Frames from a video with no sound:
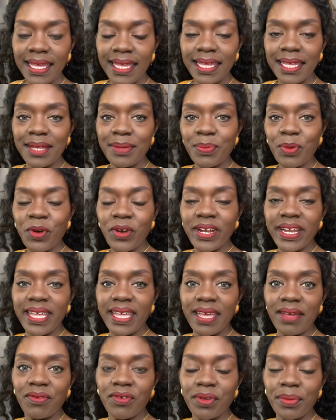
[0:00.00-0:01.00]
Good morning,
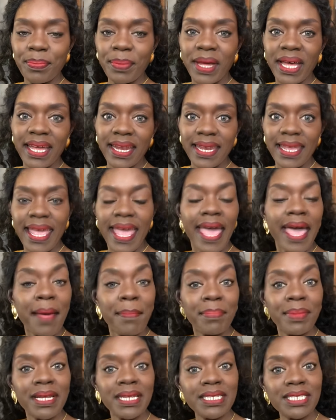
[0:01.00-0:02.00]
everybody.
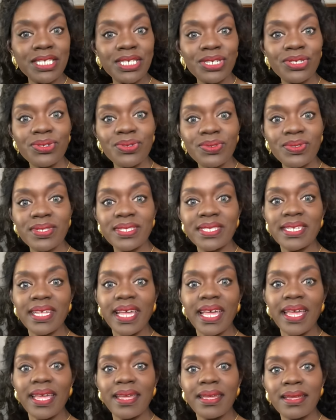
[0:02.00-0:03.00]
Happy
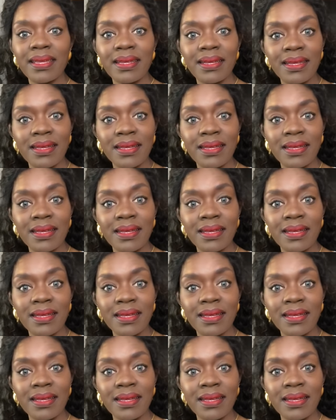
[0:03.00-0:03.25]
Tuesday.